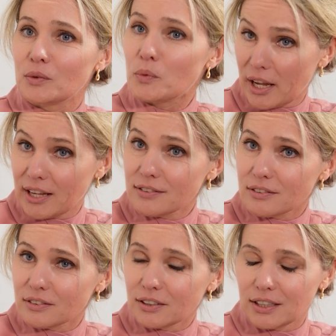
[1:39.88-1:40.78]

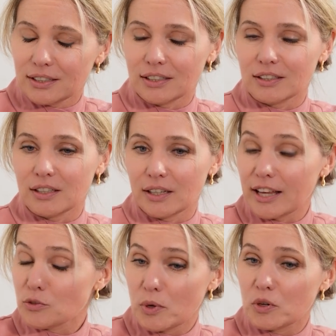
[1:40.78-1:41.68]
rate in
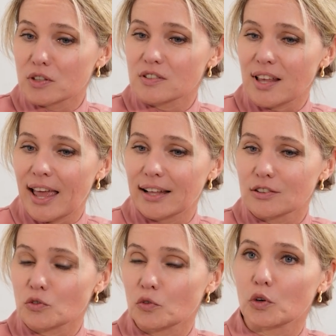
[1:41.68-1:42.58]
experienced
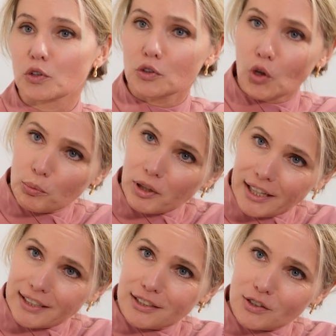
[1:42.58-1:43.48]
hands for
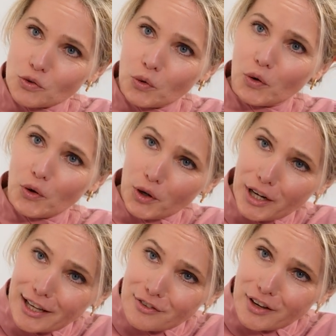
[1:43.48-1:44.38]
non-malignant or
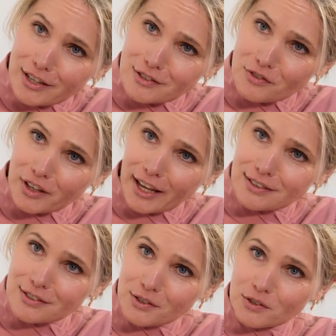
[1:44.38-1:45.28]
early invasive
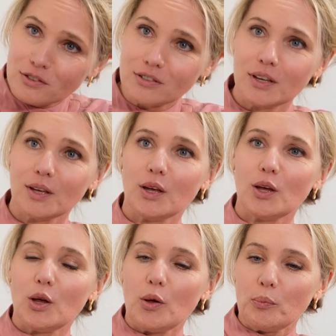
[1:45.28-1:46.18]
cancers.
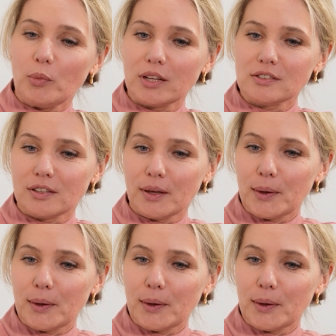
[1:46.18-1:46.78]
But